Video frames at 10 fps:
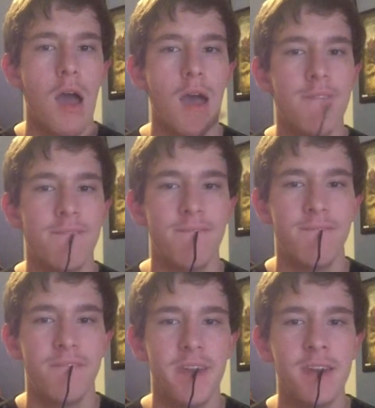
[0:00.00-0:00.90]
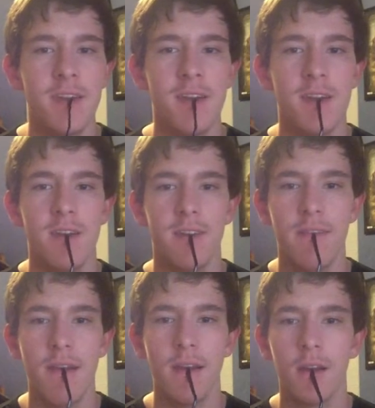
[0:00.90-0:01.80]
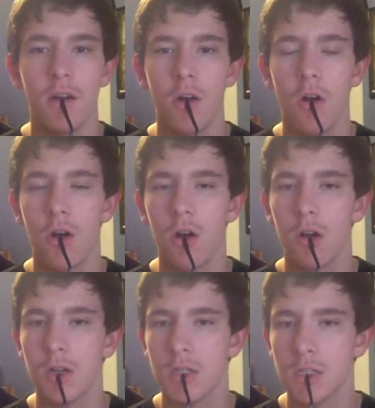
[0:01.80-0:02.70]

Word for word: I think that is all.